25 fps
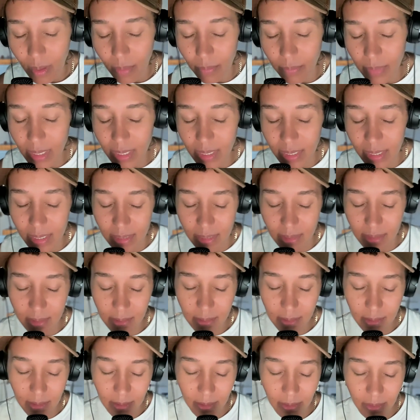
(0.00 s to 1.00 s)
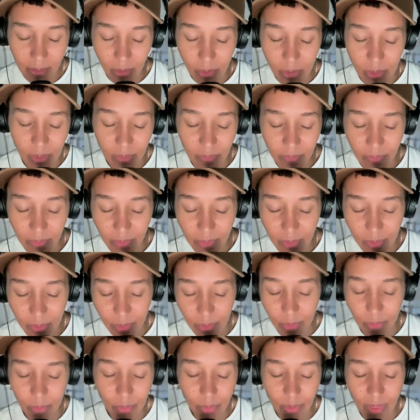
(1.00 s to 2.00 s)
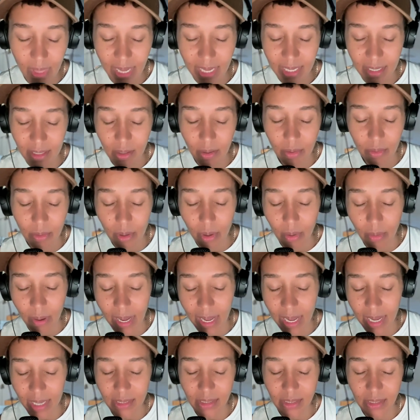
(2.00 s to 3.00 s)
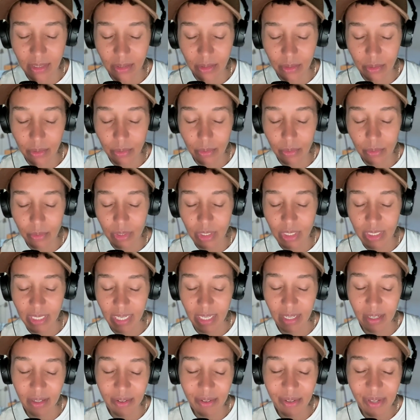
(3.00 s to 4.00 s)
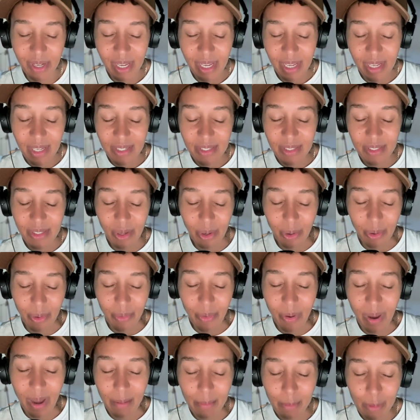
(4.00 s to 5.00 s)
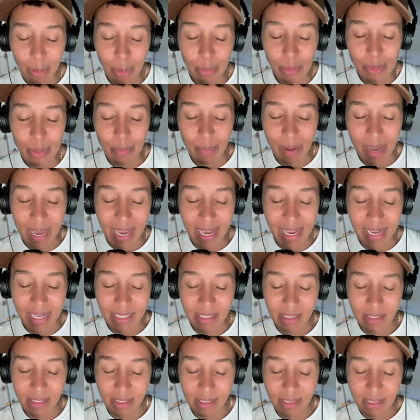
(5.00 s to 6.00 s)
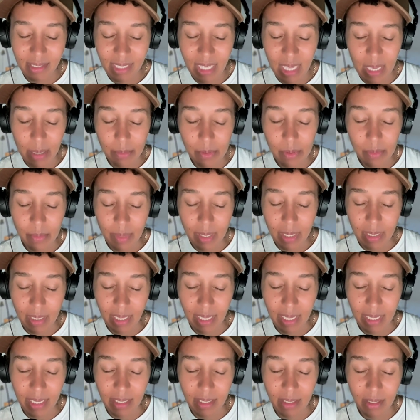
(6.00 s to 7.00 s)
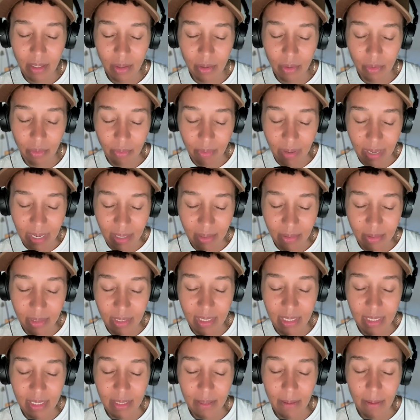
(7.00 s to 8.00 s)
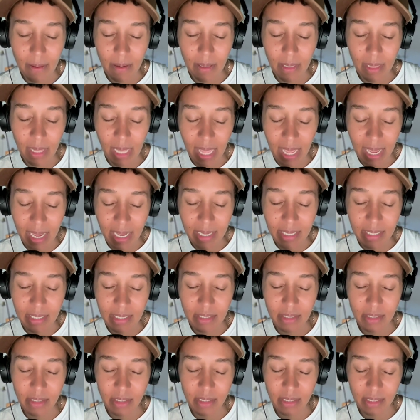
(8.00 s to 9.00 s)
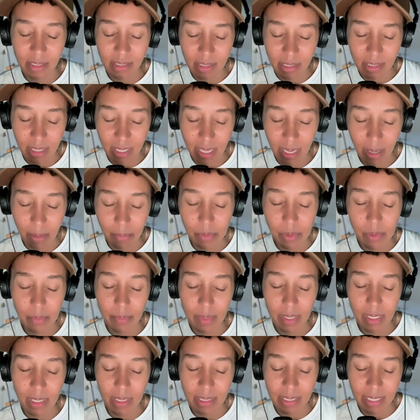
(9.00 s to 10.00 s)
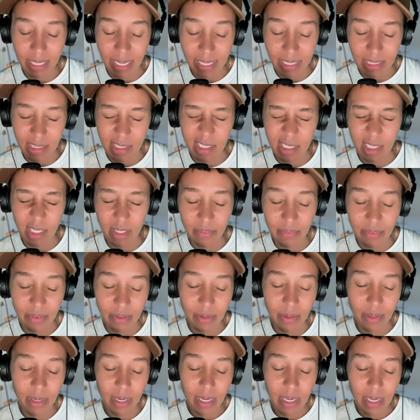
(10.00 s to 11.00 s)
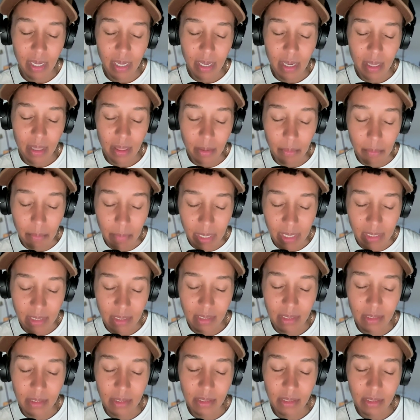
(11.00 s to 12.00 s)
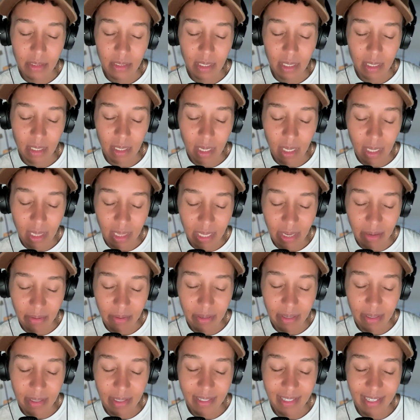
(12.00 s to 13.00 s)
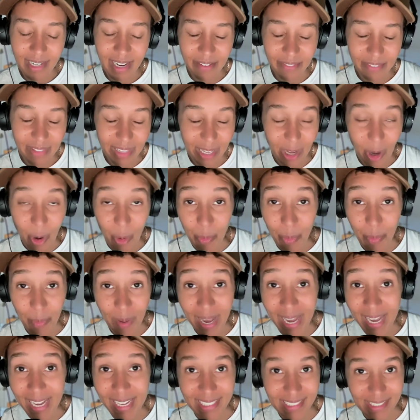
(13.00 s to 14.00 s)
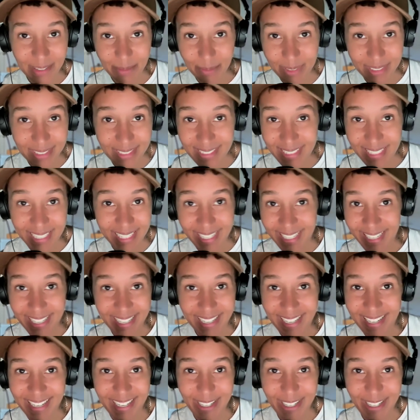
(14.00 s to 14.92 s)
because those of you that don't know, I actually do channel. So closing my eyes just keeps me like grounded a lot, and it just helps me like deliver the message clearer. I feel like I open my eyes, I'm just like